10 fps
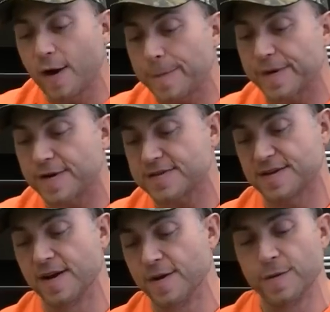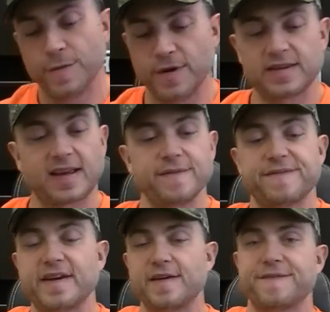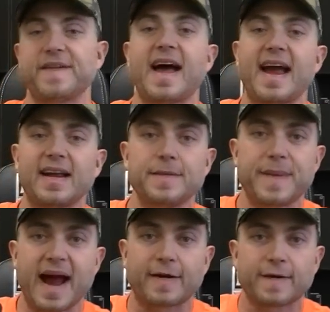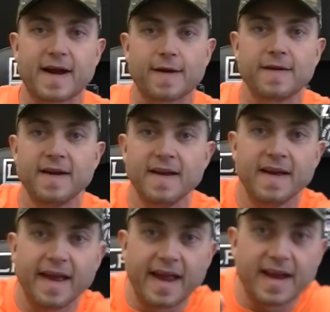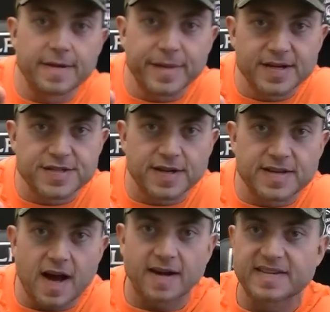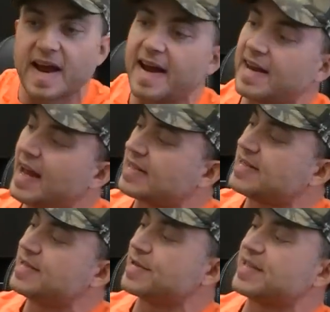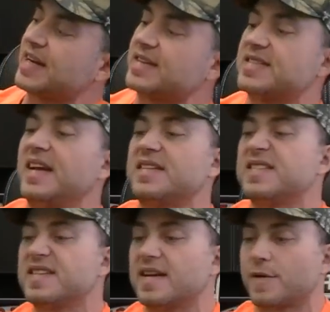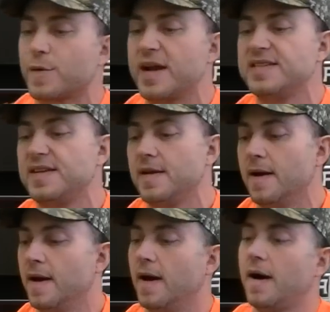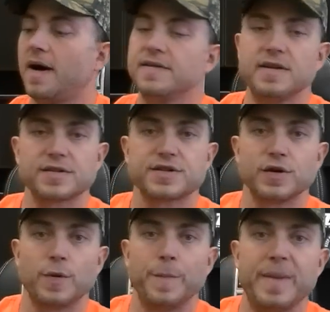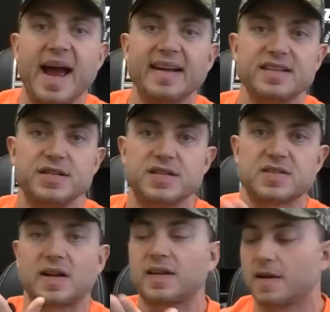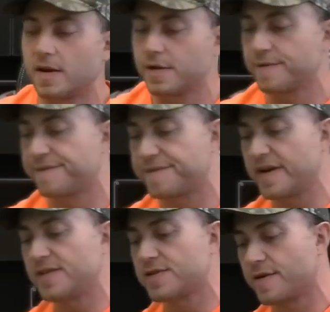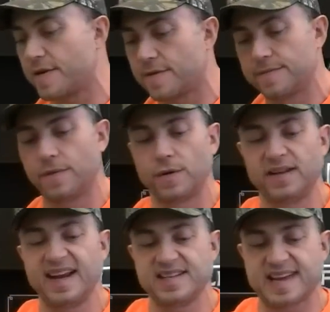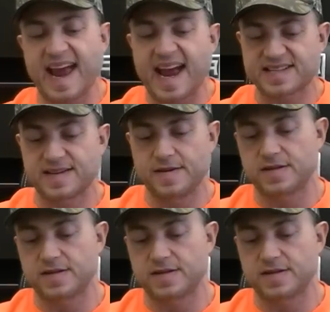openers with the Confederate flag in the background. And the Mud Jug dog tag. Yes, these are sick as tits. These got crazy industrial magnets. You stick that on your fridge or your old lady's ass and you